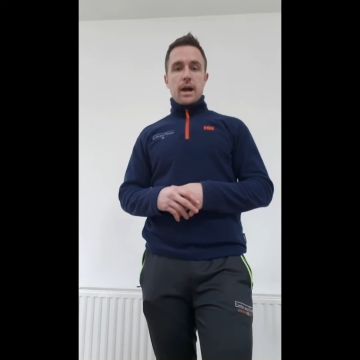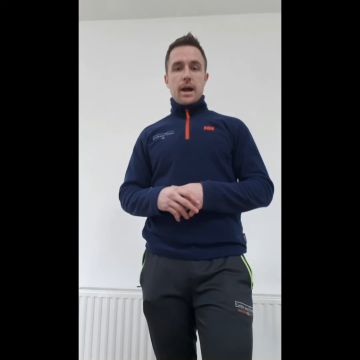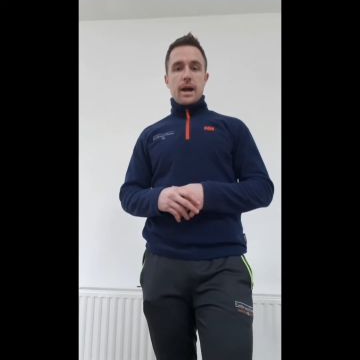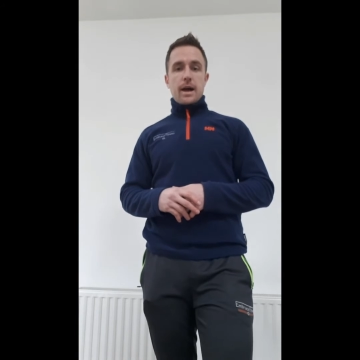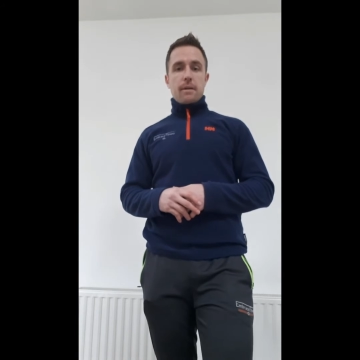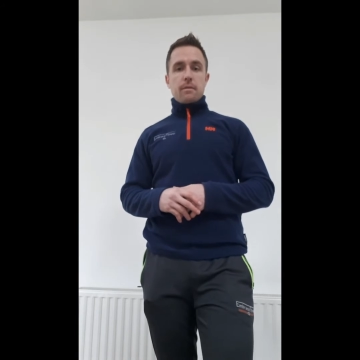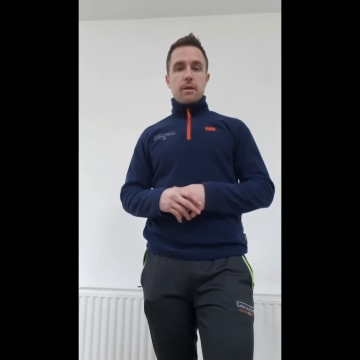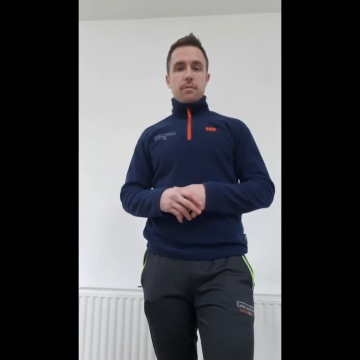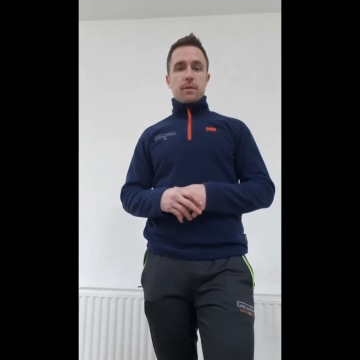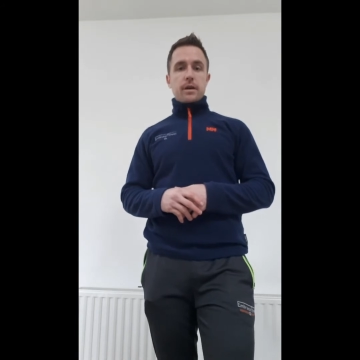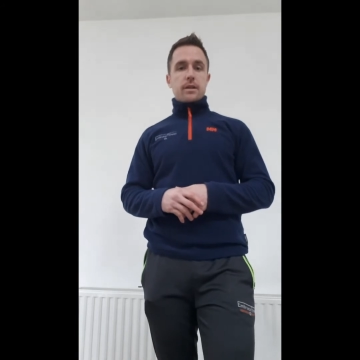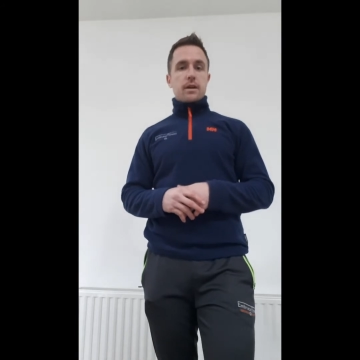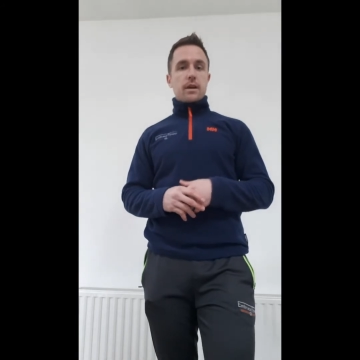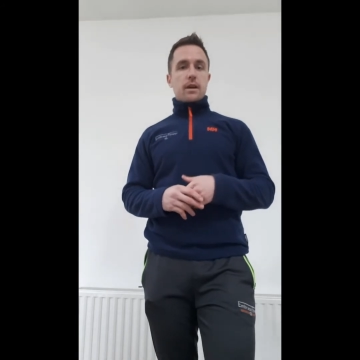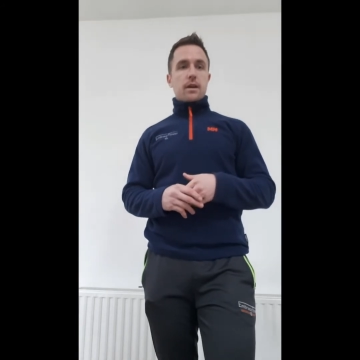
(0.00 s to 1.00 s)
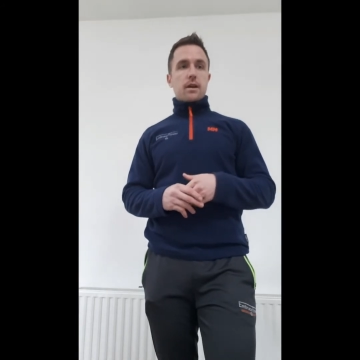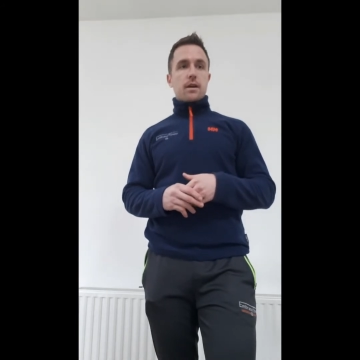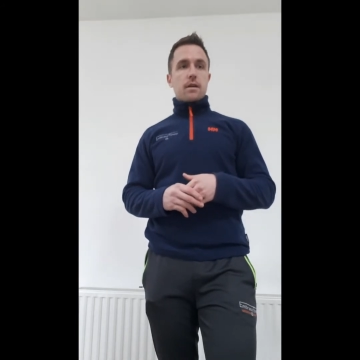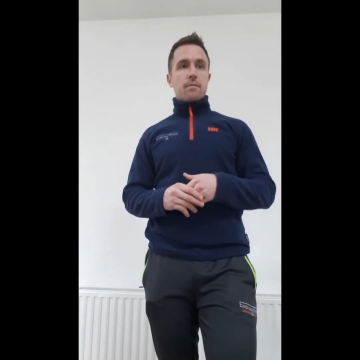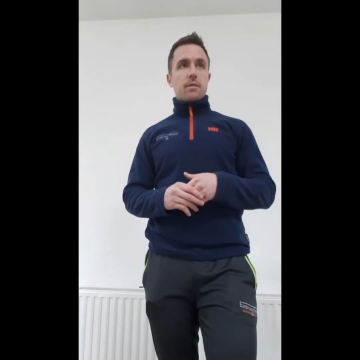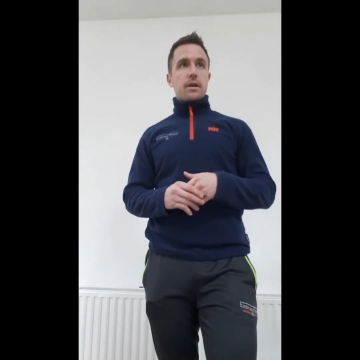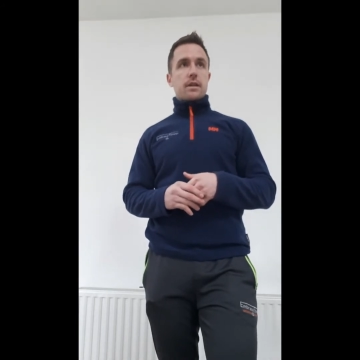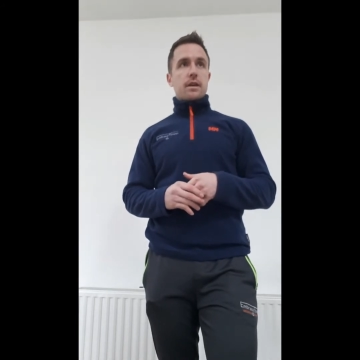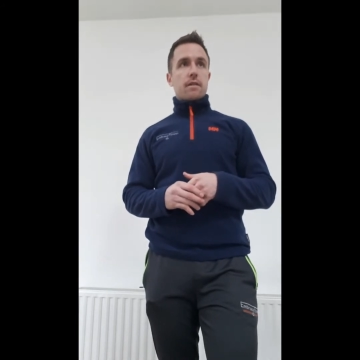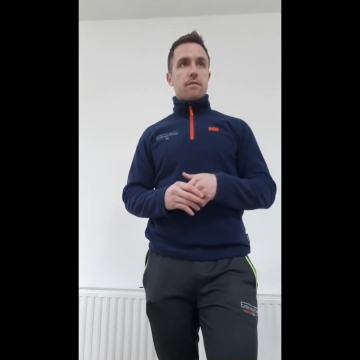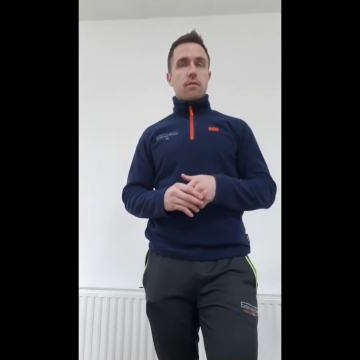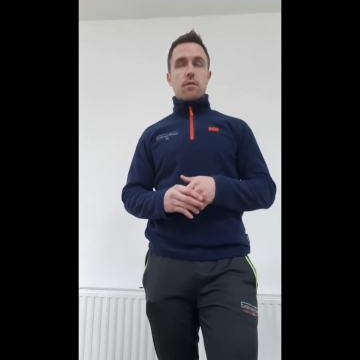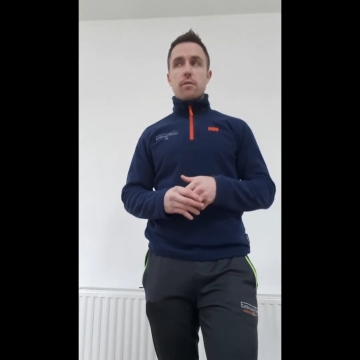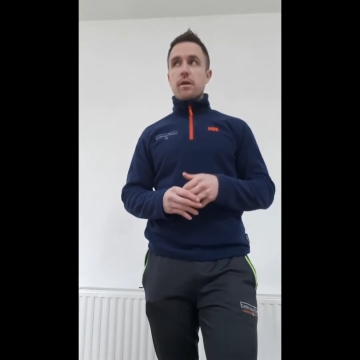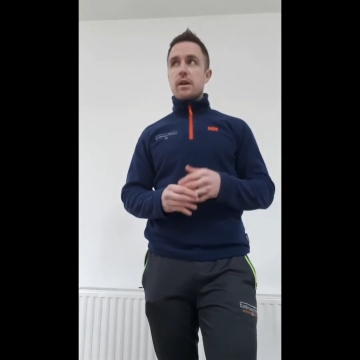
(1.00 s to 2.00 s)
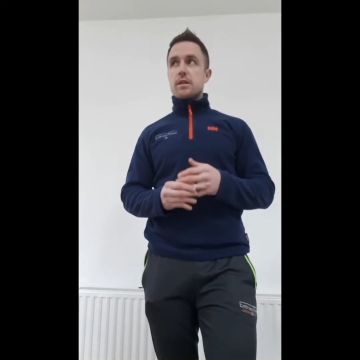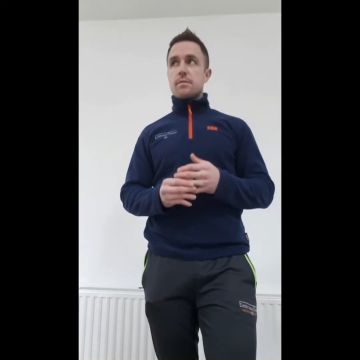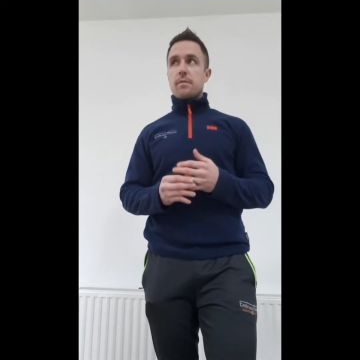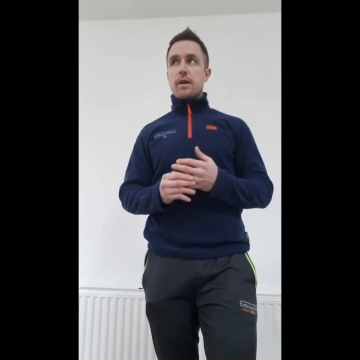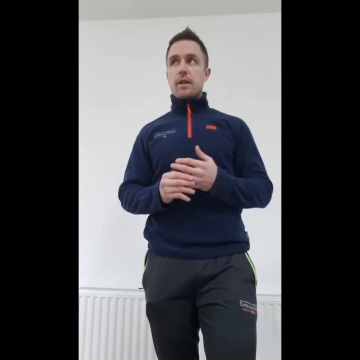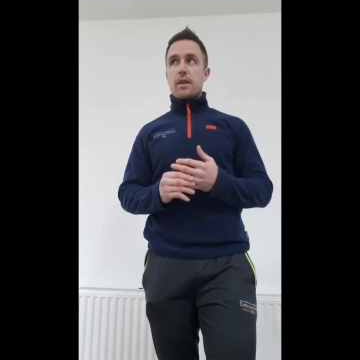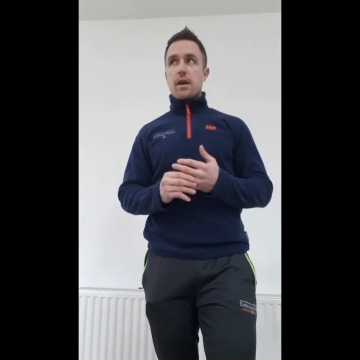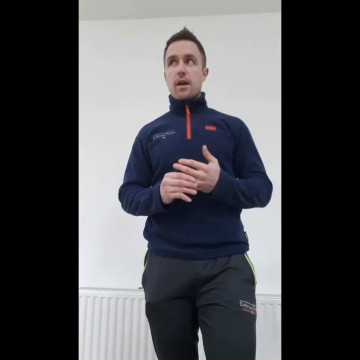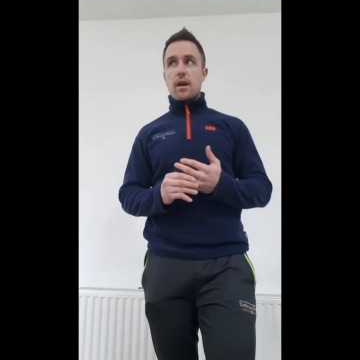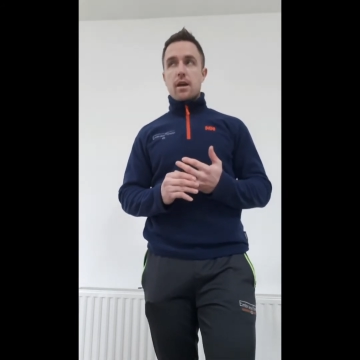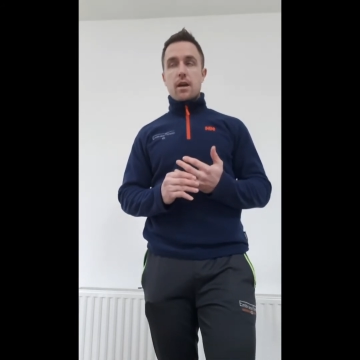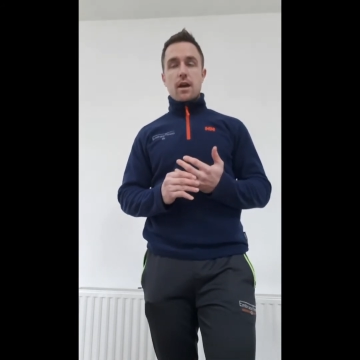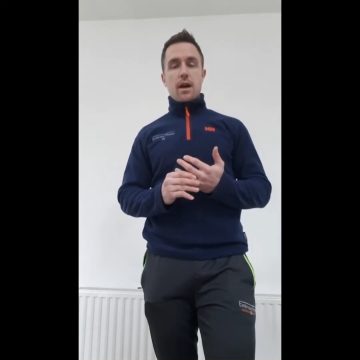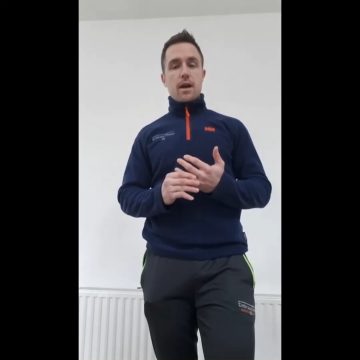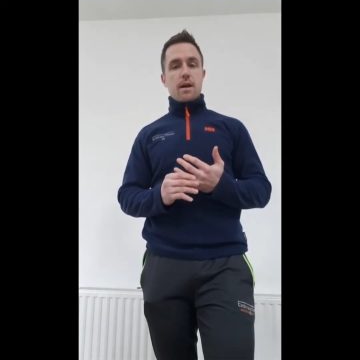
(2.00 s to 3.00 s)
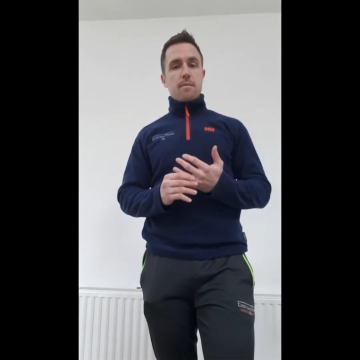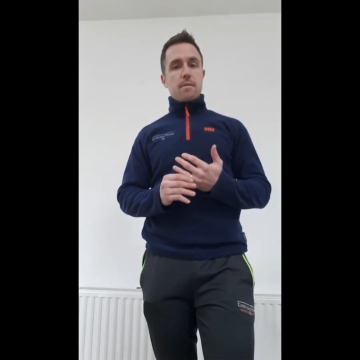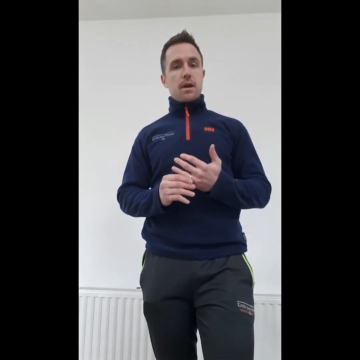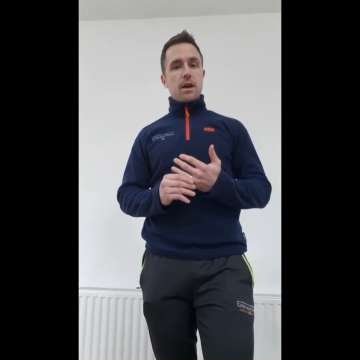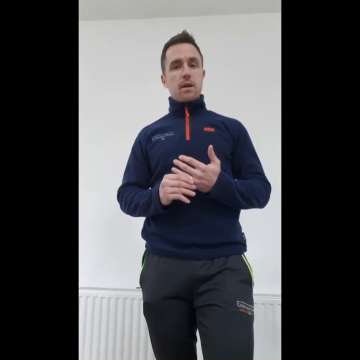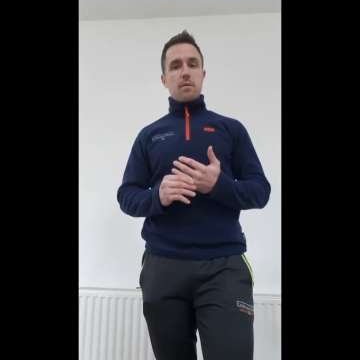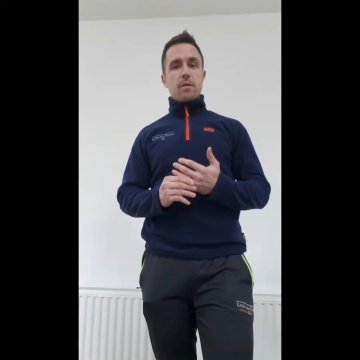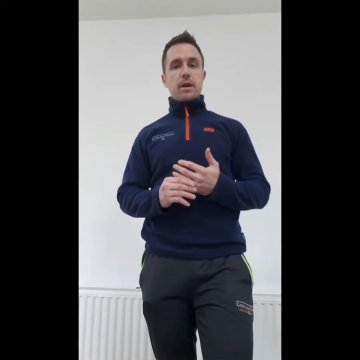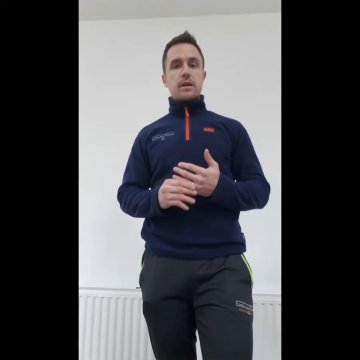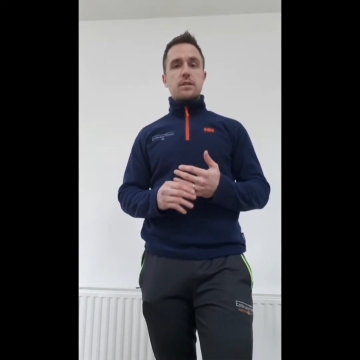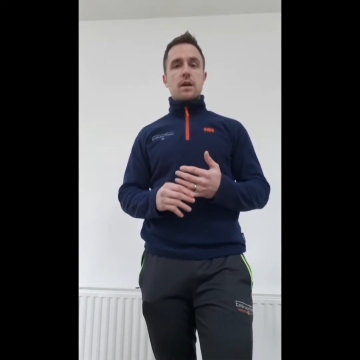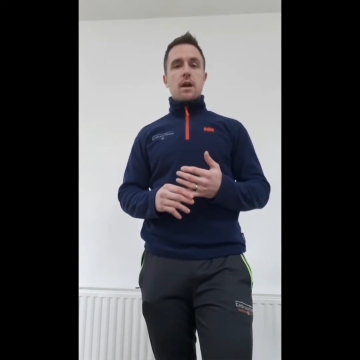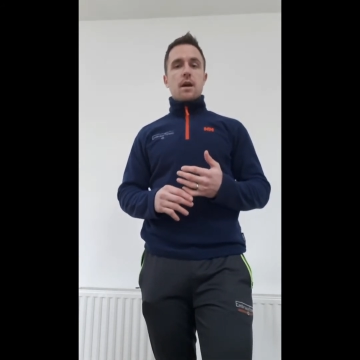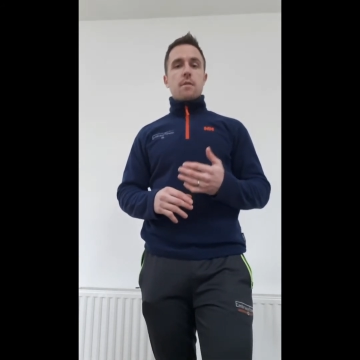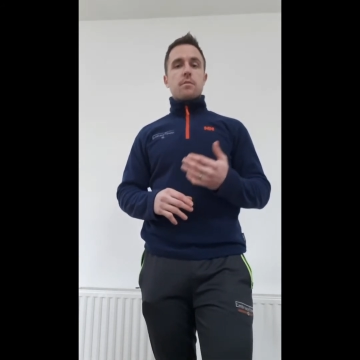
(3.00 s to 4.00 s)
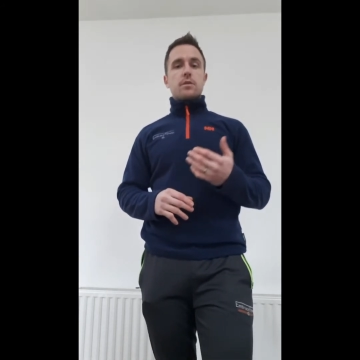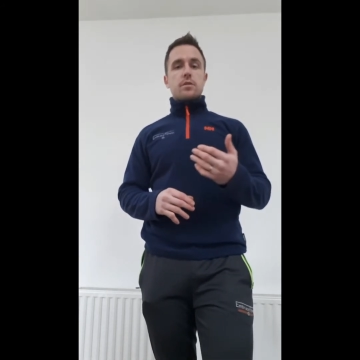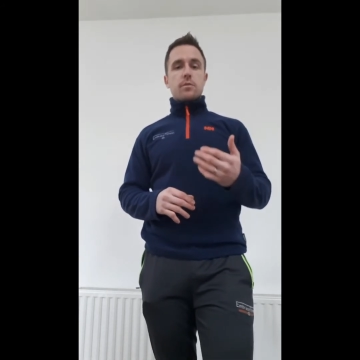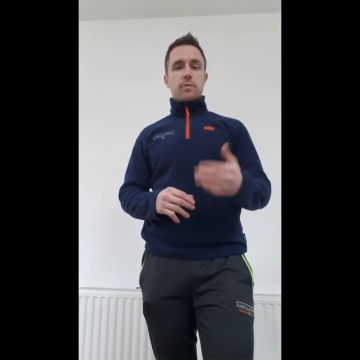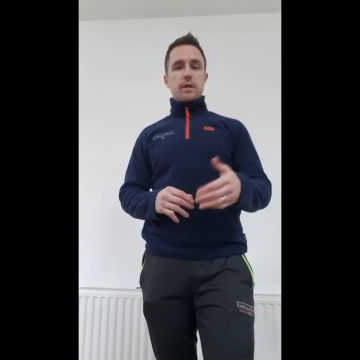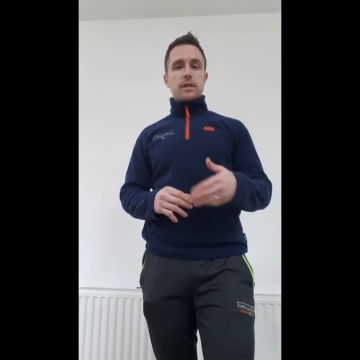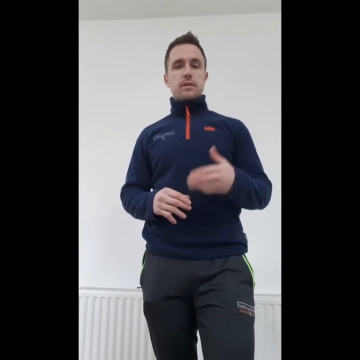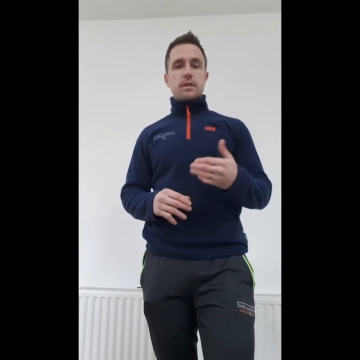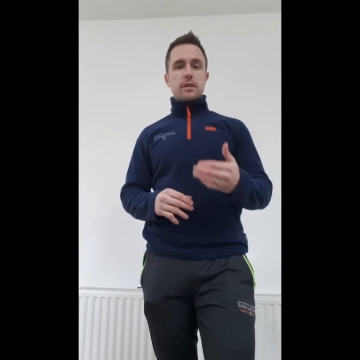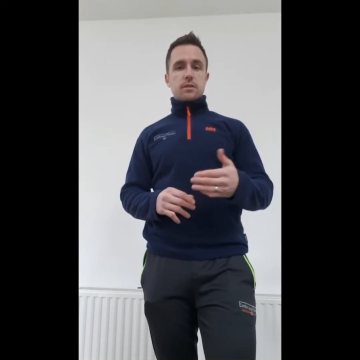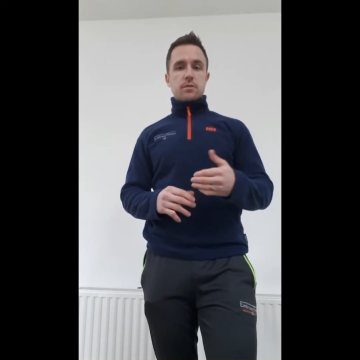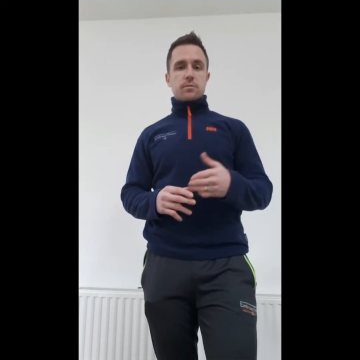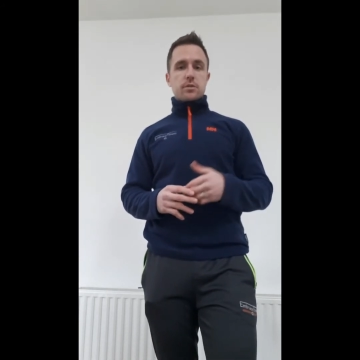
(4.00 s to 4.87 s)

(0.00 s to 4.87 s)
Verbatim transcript: it might take it might take four weeks it might take um, eight weeks but you will see some